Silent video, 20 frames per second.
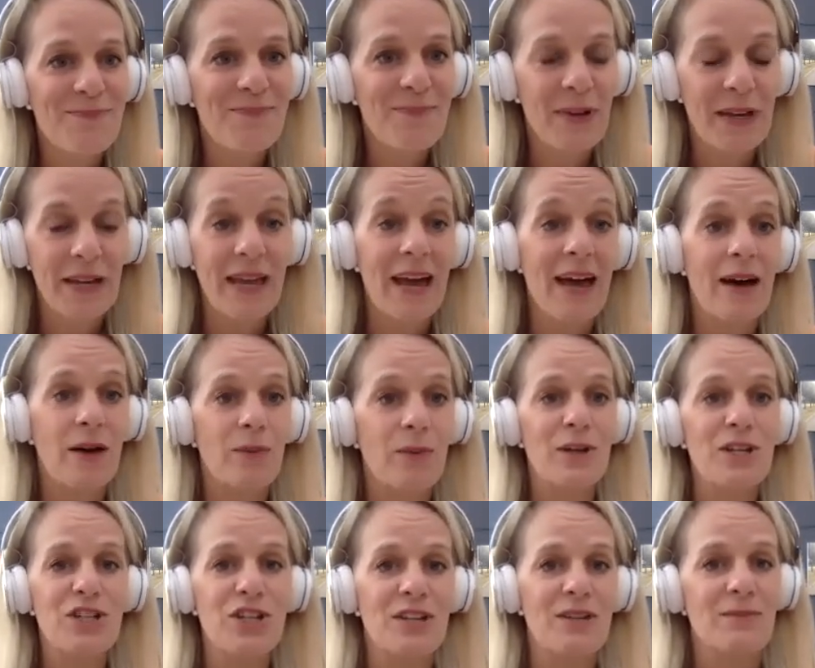But yeah,
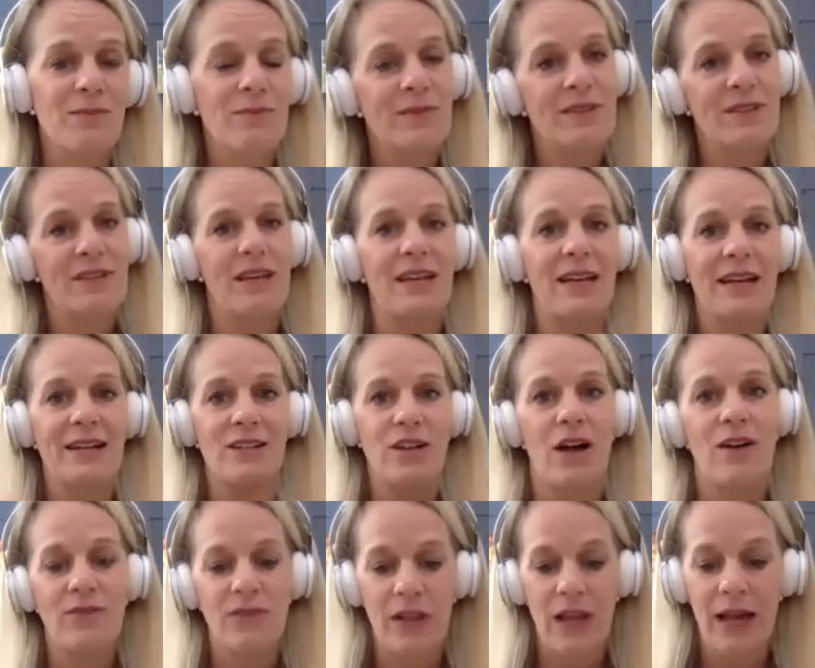we should connect
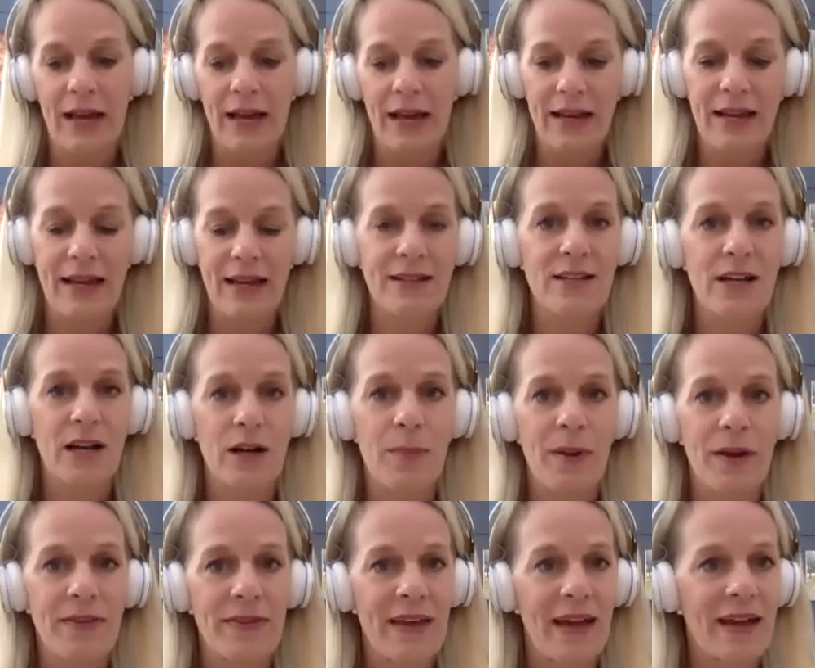offline and talk
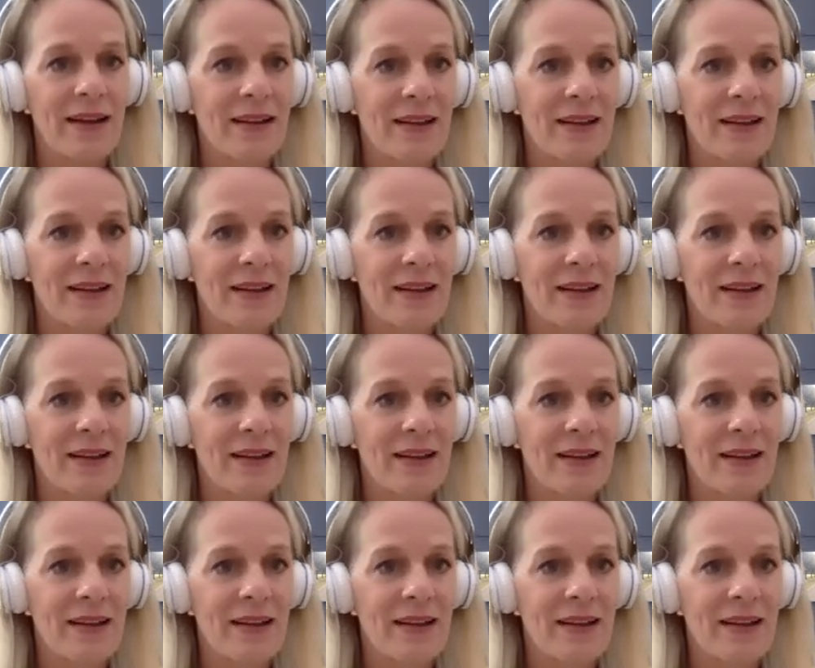about that,